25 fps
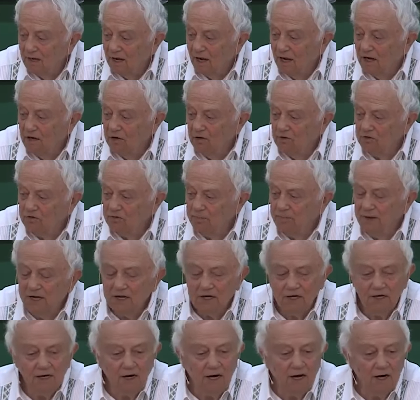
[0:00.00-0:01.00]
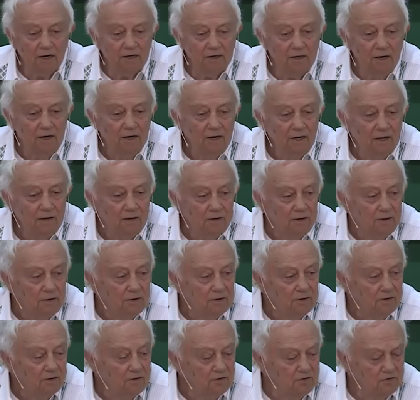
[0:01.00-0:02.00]
I lost my car.
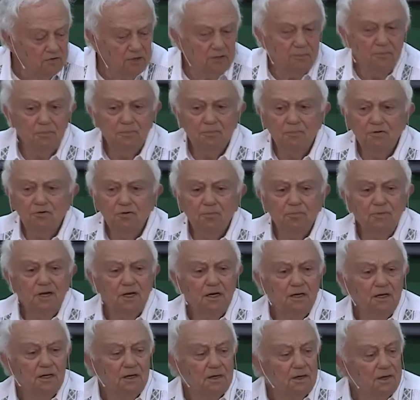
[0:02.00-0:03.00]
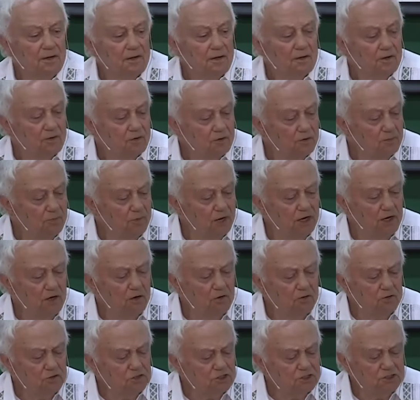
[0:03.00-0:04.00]
You see, you may, you may
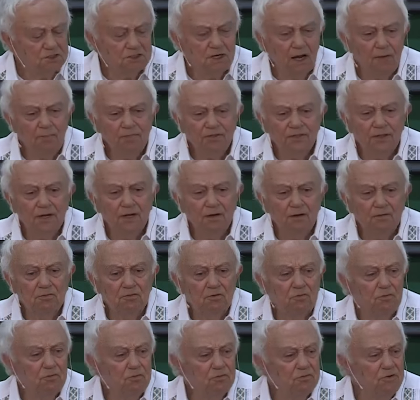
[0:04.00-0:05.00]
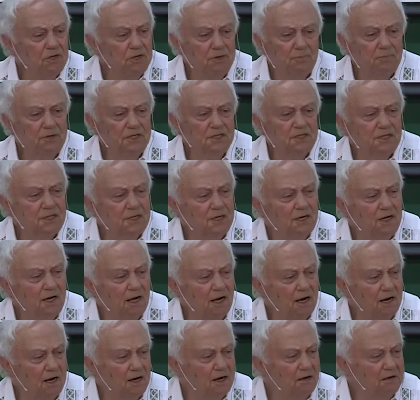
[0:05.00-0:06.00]
lose something
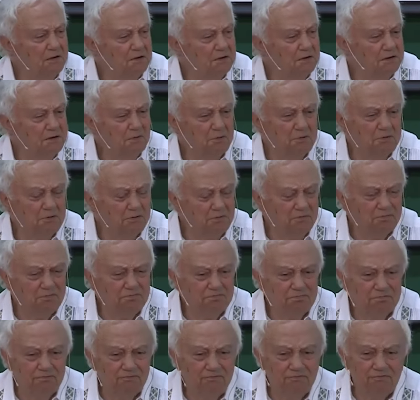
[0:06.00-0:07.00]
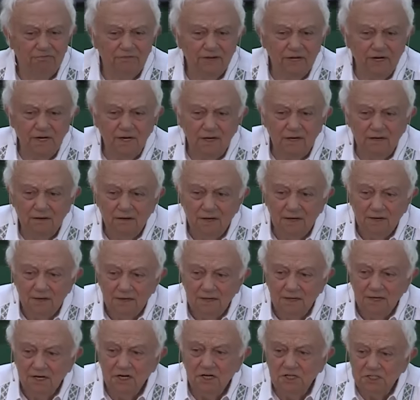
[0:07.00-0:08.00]
immaterial, uh, very
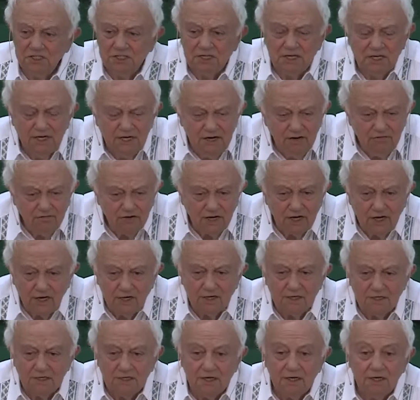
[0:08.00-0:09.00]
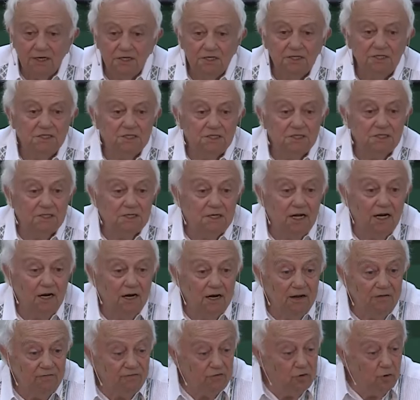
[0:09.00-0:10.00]
insignificant, and
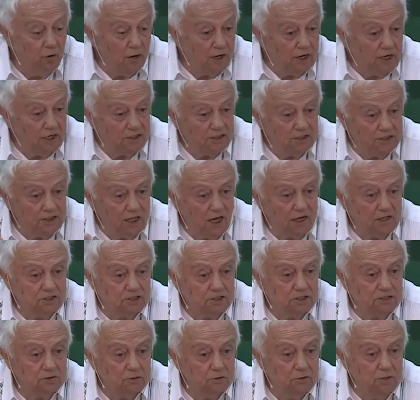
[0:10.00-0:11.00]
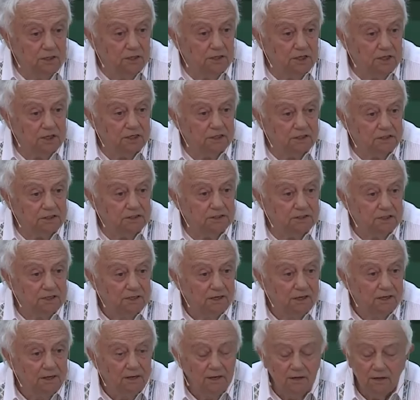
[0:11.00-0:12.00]
still, if you are attached to this,
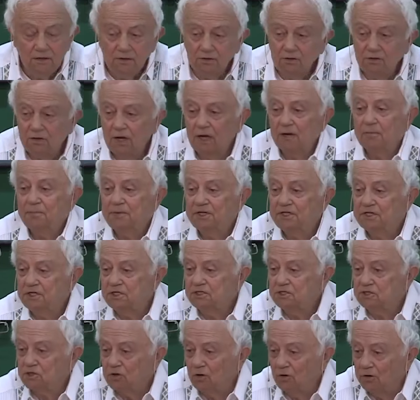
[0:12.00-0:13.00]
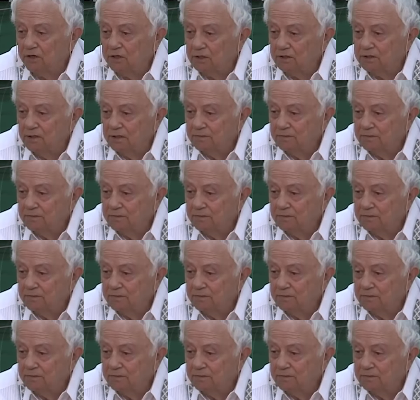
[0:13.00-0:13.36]
you can be destroyed.